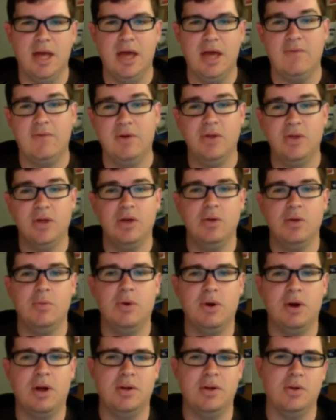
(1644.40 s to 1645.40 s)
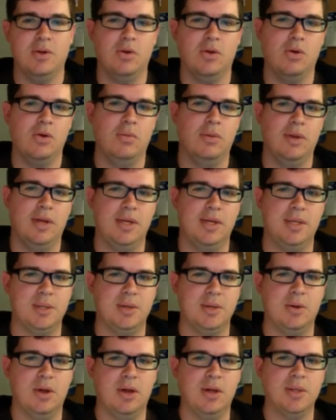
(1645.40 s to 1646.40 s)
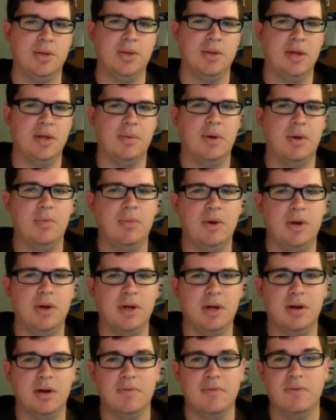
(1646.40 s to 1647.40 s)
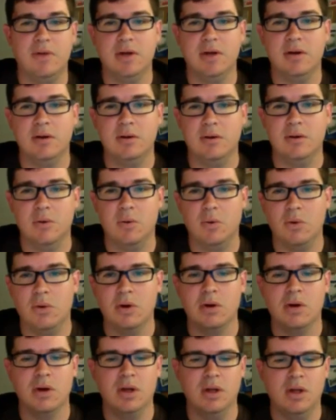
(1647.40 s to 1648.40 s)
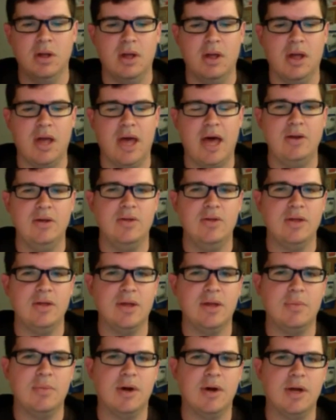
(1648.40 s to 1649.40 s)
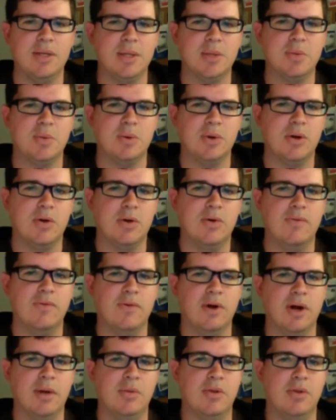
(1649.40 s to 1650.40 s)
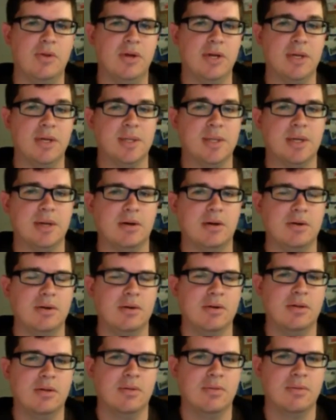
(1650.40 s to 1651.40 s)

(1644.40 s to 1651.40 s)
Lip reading: everything you put onto Google+, you'll also think about putting onto Flickr, or how do you think that process will go for uploading to Stuck on Earth?